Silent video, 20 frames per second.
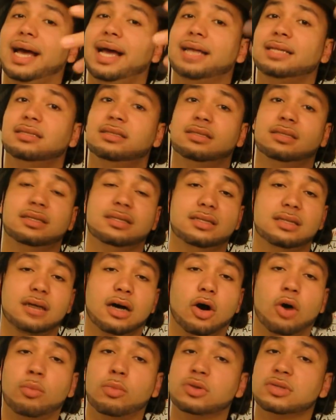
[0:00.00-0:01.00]
adds
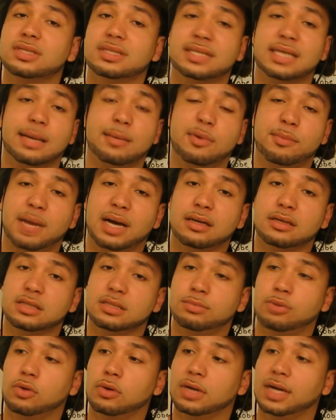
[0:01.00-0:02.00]
almost the same amount of
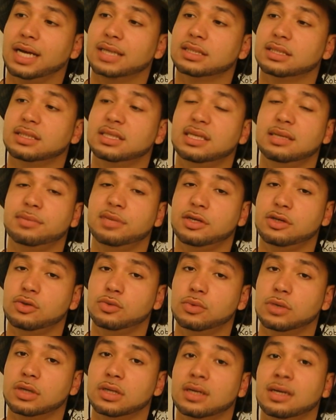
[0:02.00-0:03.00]
support as a
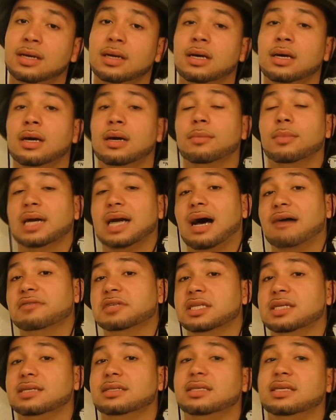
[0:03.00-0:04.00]
TPU would, but
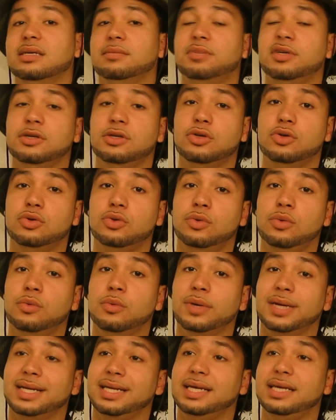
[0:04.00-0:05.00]
obviously the
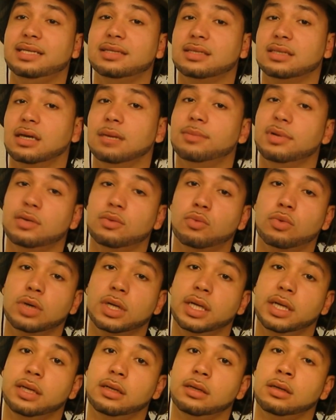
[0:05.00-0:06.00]
TPU, when it heats up, it
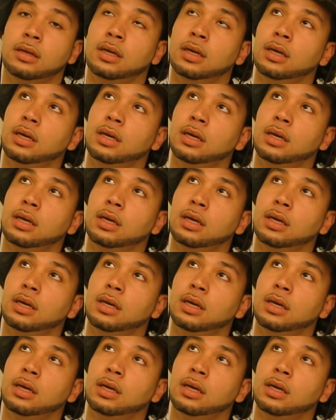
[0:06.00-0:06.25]
wouldn't